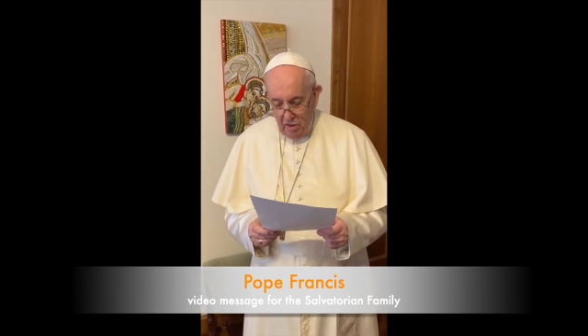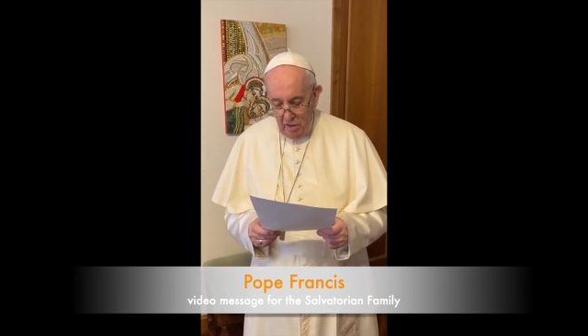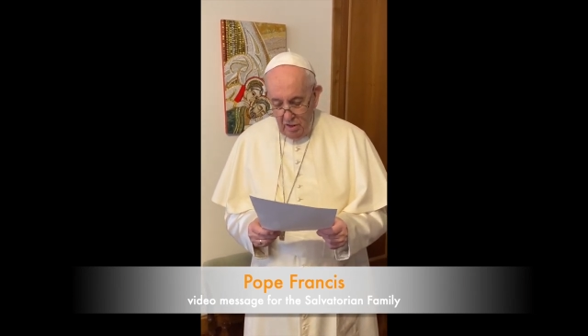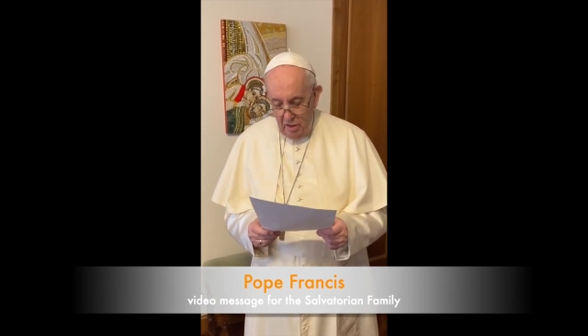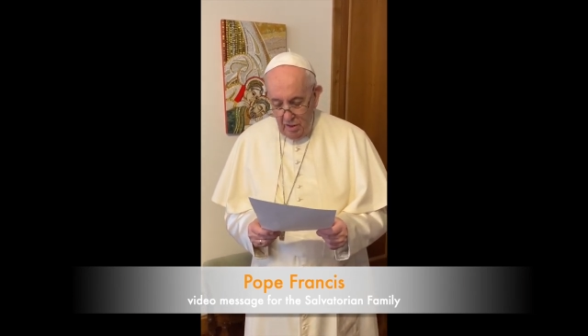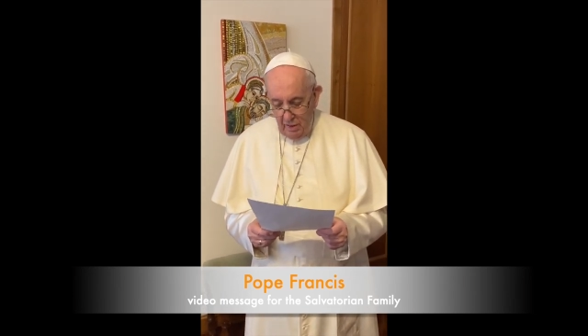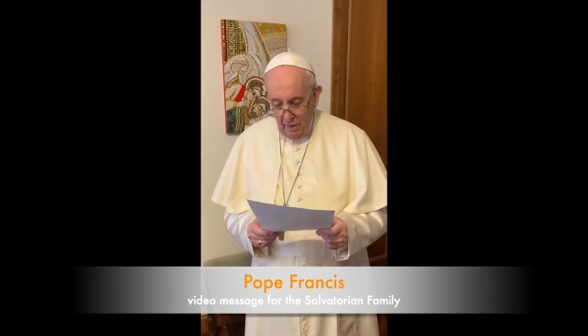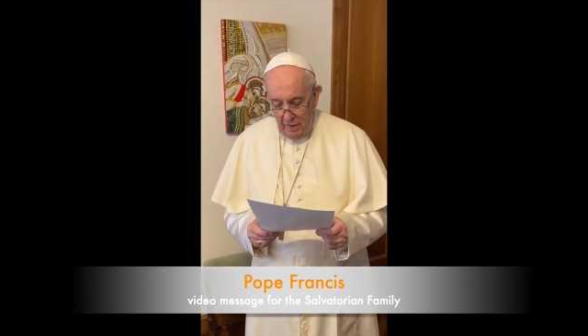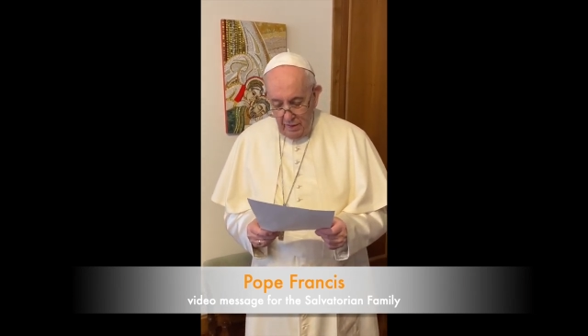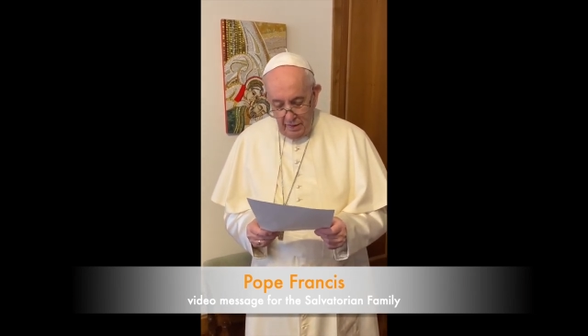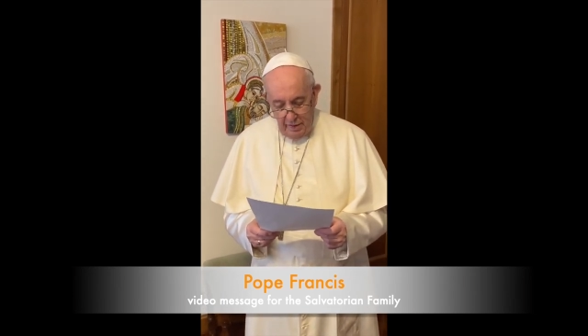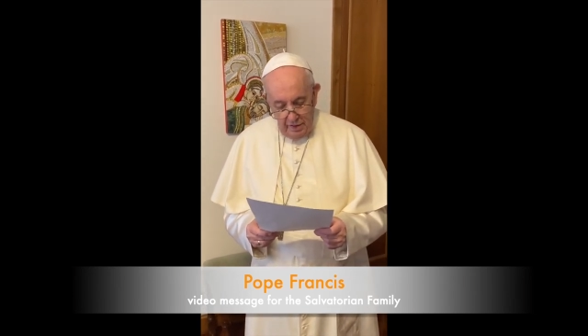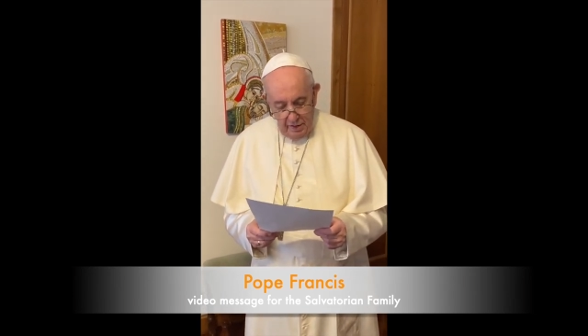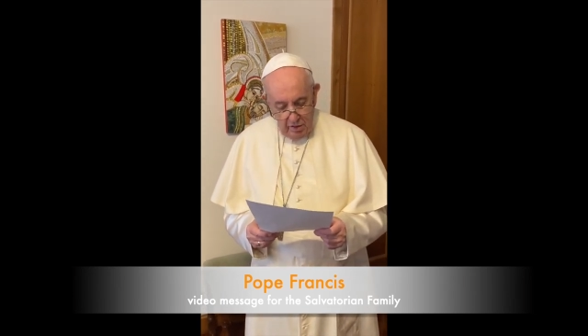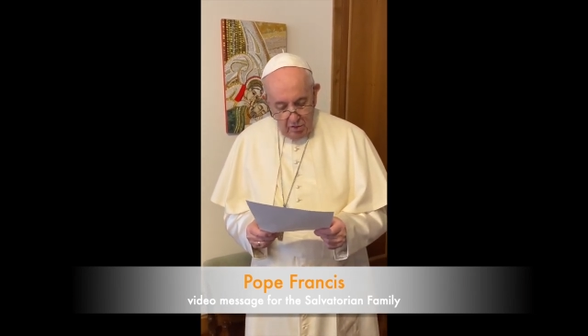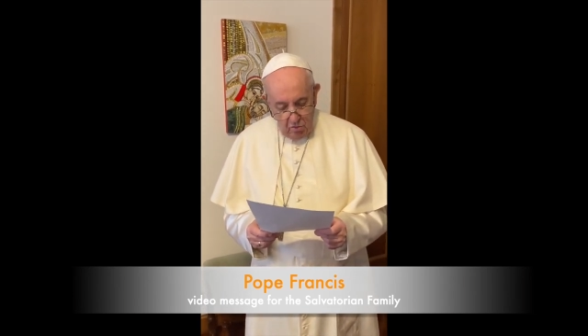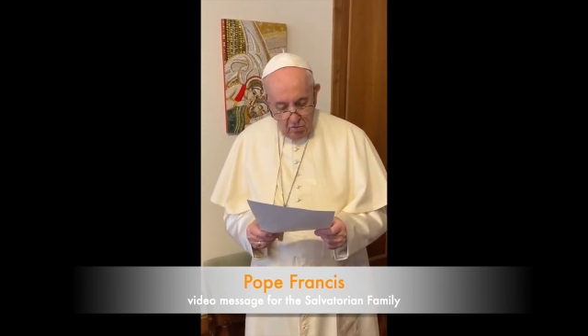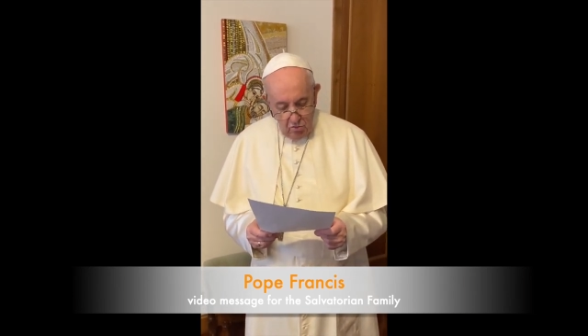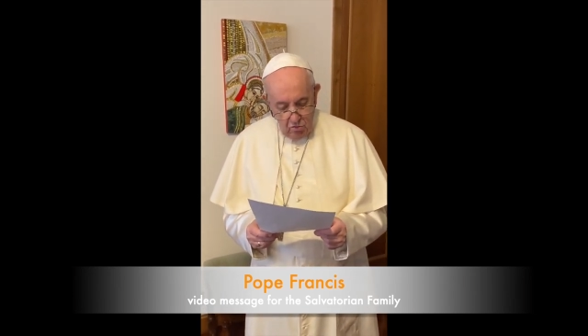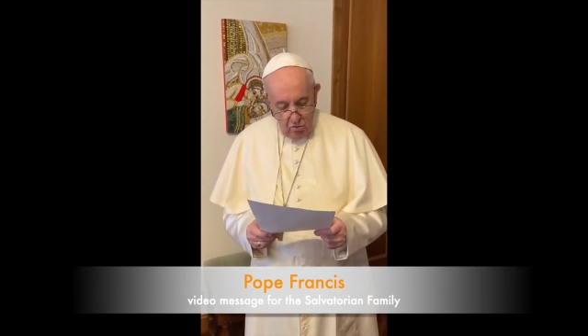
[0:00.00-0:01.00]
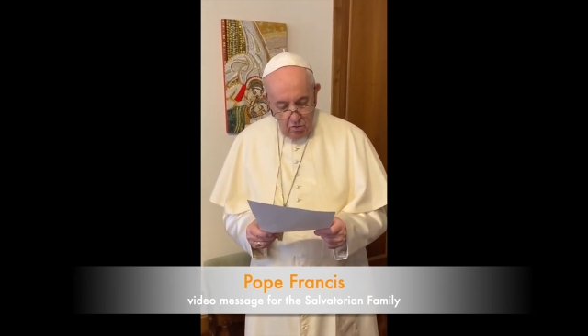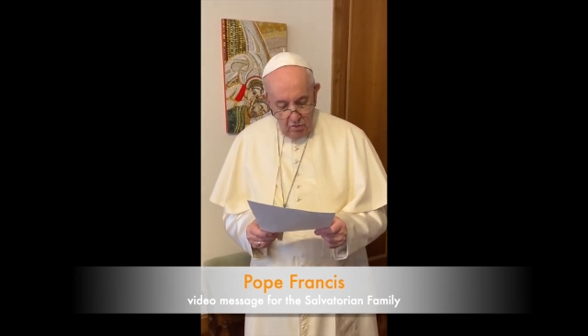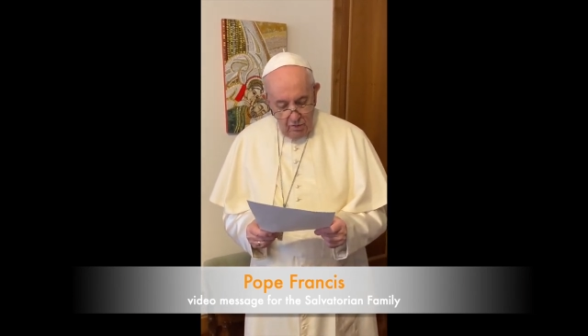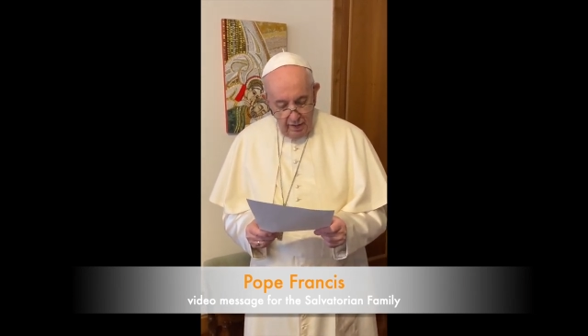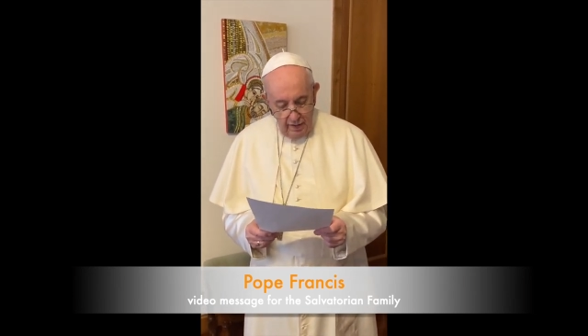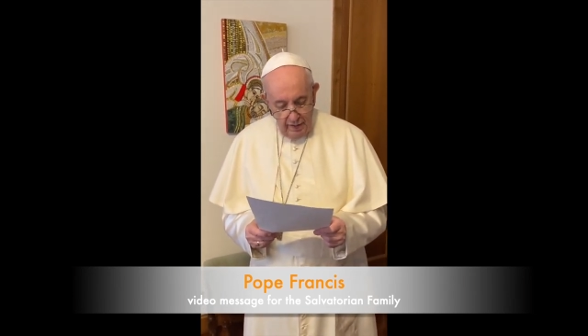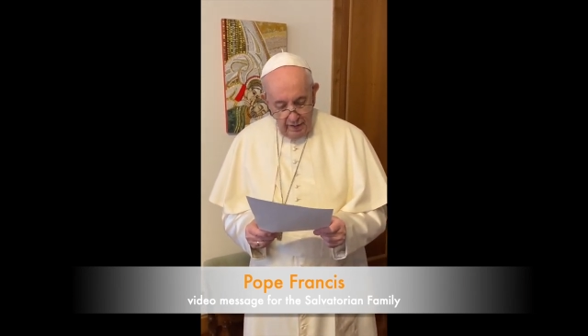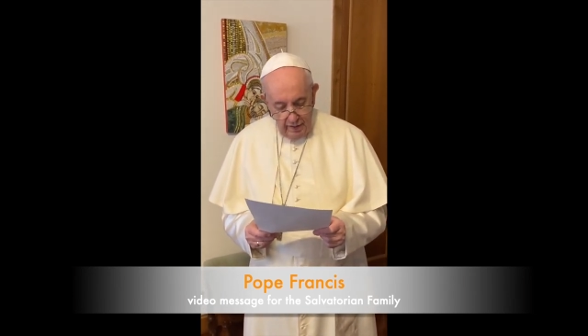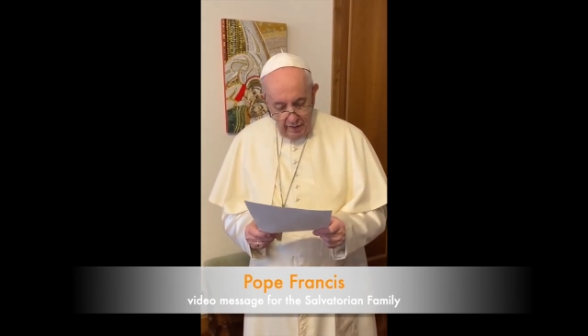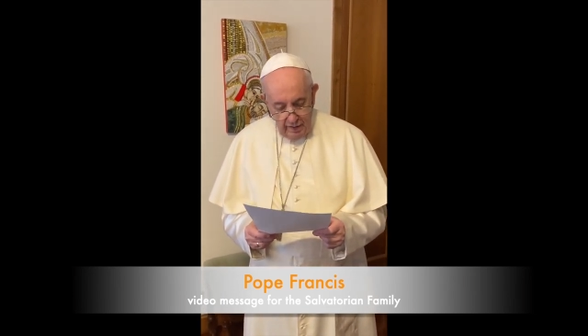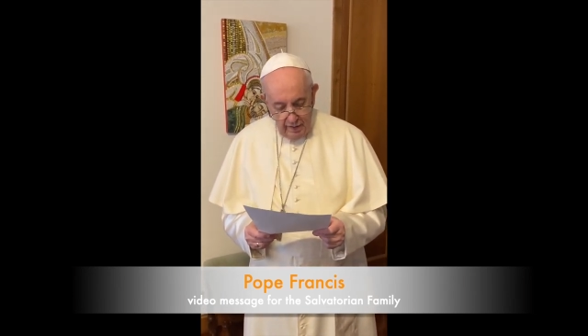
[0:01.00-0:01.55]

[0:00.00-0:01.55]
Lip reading: and with the whole church,